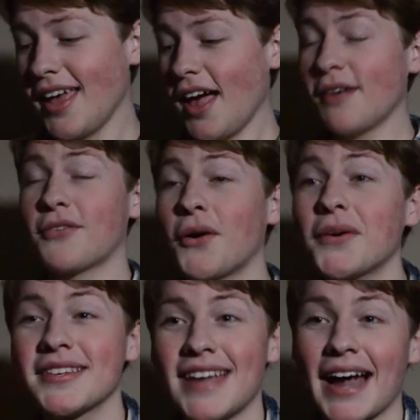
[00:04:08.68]
Of
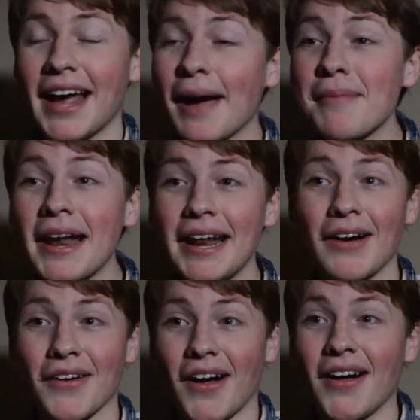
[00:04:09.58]
course not. I'm not an
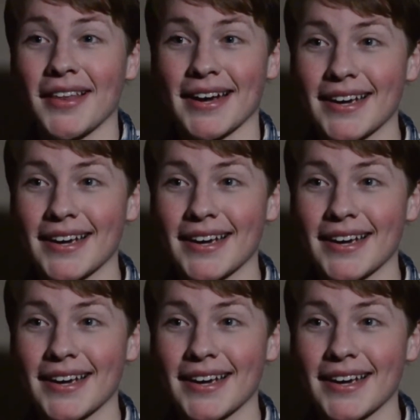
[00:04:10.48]
alcoholic.